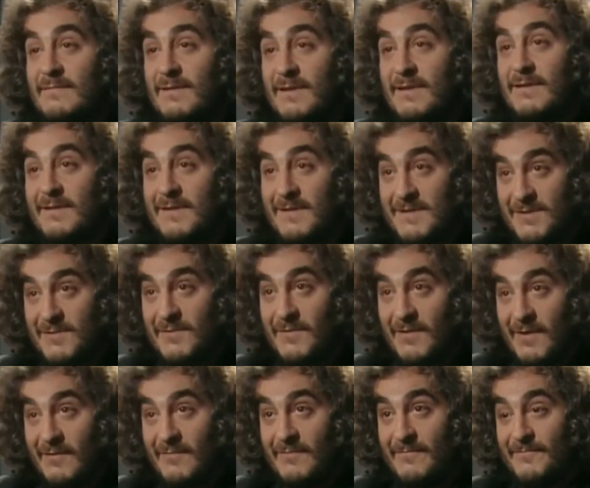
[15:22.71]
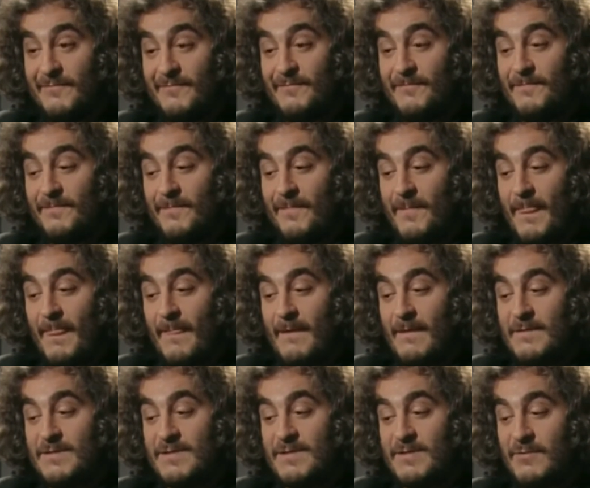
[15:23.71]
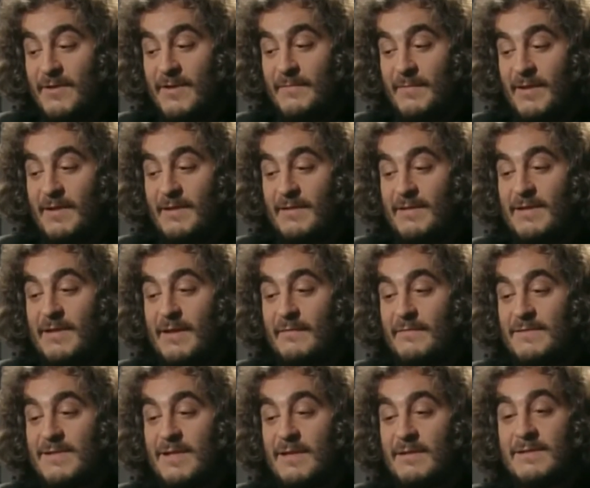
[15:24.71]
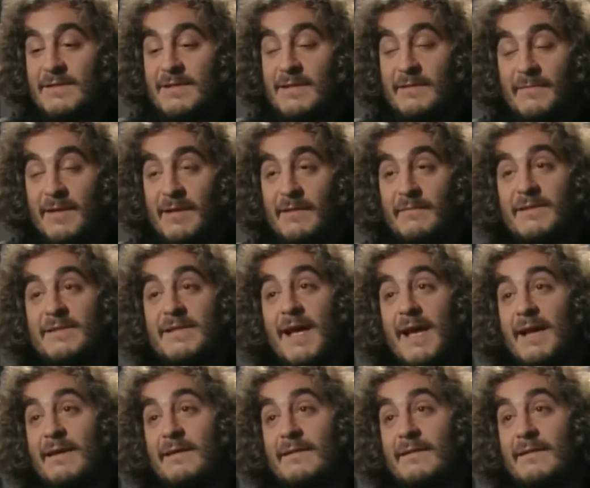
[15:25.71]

into the studio, mm. screaming at the top of his lungs in the middle of a take.